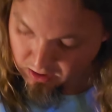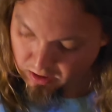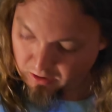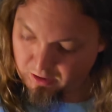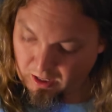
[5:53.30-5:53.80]

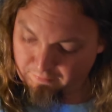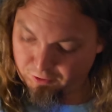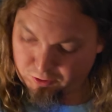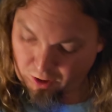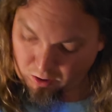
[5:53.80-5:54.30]
Now you have
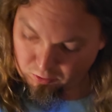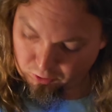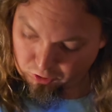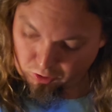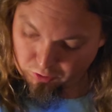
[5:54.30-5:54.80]
your tone
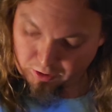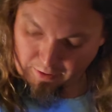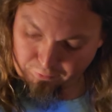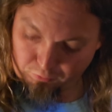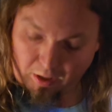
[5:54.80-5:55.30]
controls, you
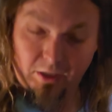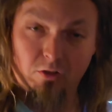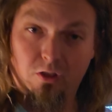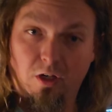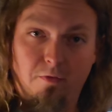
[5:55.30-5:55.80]
have your
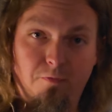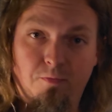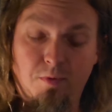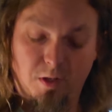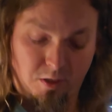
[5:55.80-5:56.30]
regular stuff,
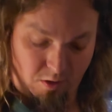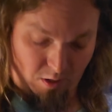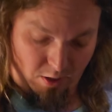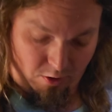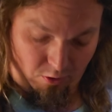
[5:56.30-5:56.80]
and you
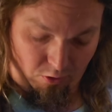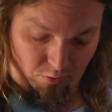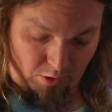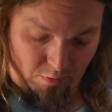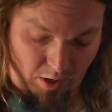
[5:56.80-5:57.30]
got your
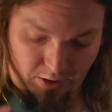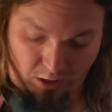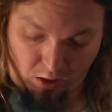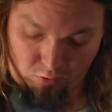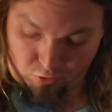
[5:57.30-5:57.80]
three-way
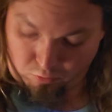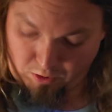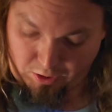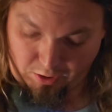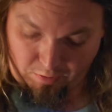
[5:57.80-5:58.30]
toggle
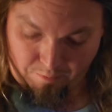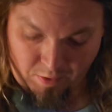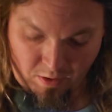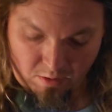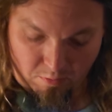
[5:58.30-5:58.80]
switch here.
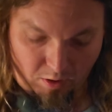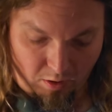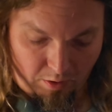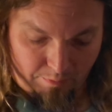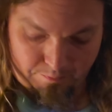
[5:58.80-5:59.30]

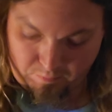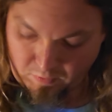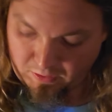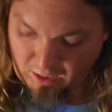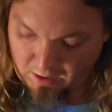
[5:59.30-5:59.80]
But
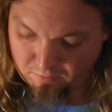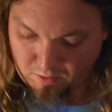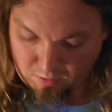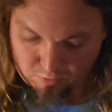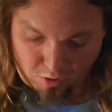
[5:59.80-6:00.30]

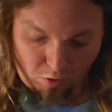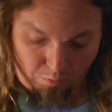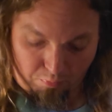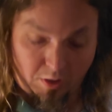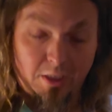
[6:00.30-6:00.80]
that was on the
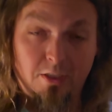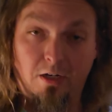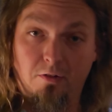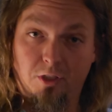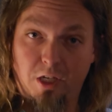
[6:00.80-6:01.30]
bridge
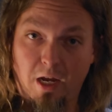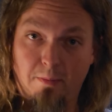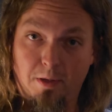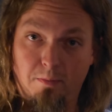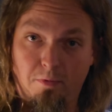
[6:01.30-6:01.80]
I was
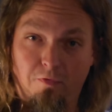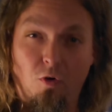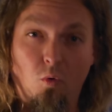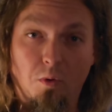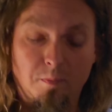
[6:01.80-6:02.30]
jamming
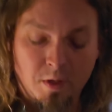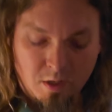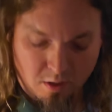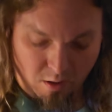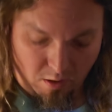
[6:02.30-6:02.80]
before.
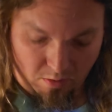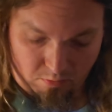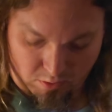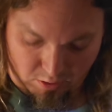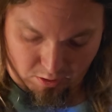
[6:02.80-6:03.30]

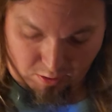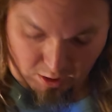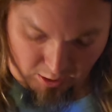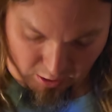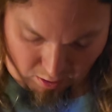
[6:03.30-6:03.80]
Let's
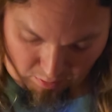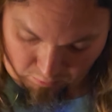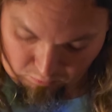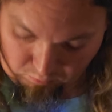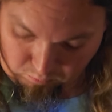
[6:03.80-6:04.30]
kick it up.
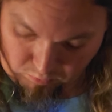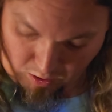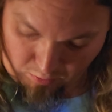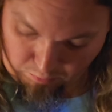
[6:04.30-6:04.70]
I'll